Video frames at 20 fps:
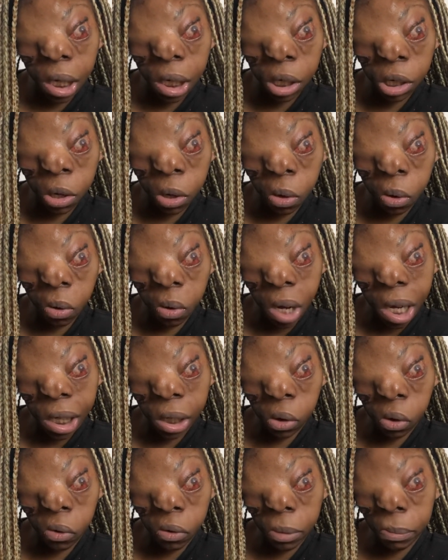So I
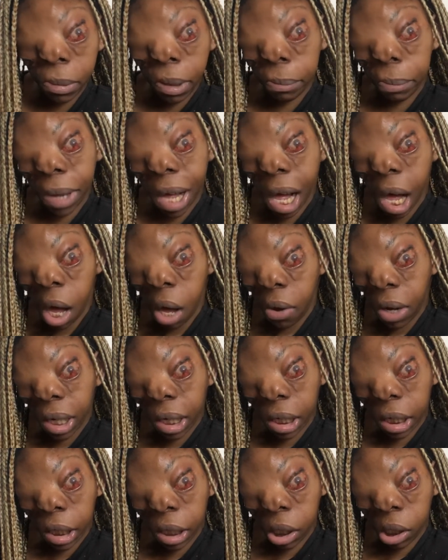don't remember how
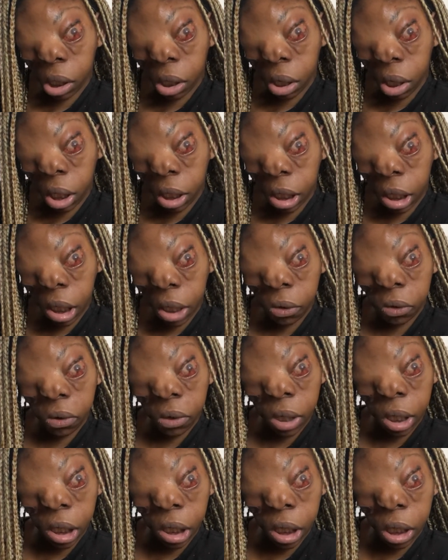I
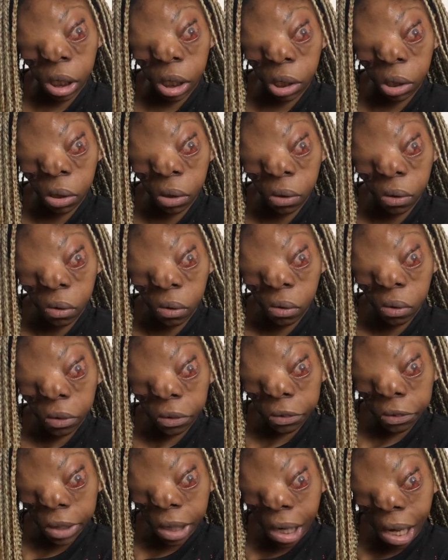eventually
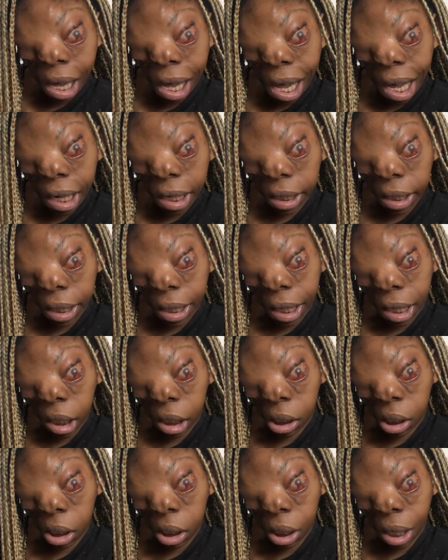realized that
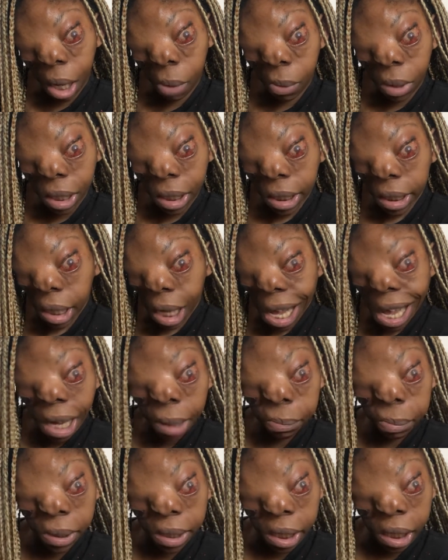was
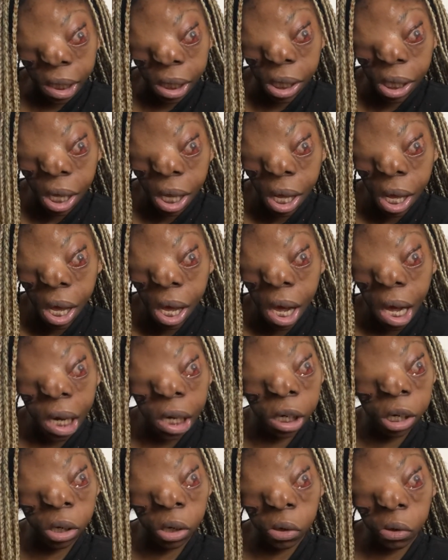happening. I
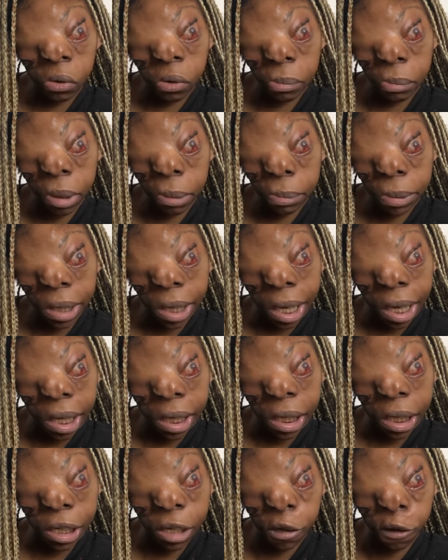just remember that
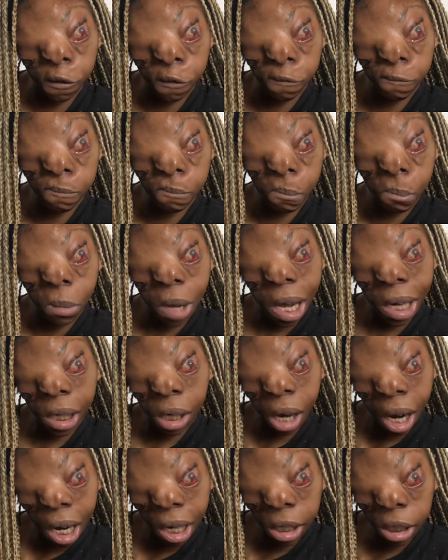I
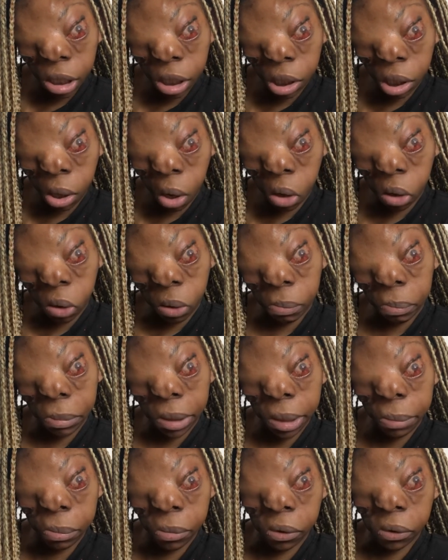finally got the
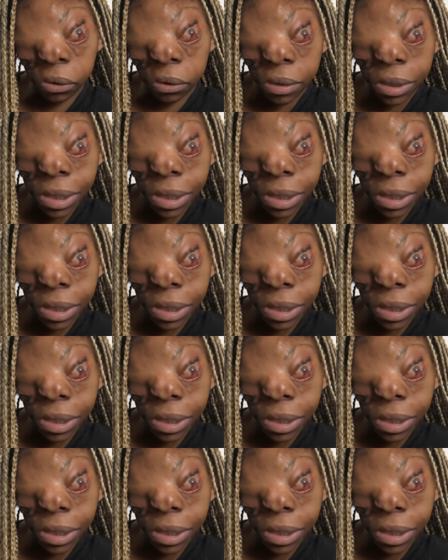memo.